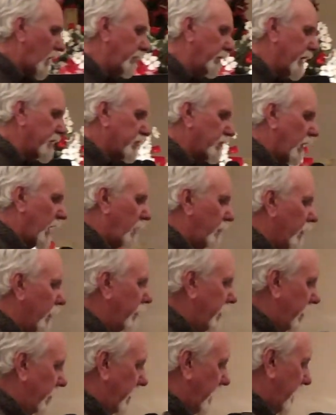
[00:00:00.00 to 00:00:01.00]
That's what I want
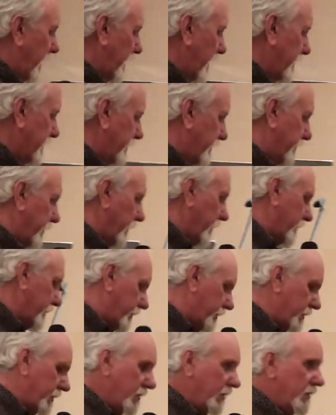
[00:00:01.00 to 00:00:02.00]
to be about as a
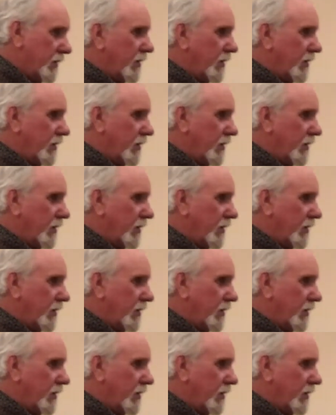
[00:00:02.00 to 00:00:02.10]
church.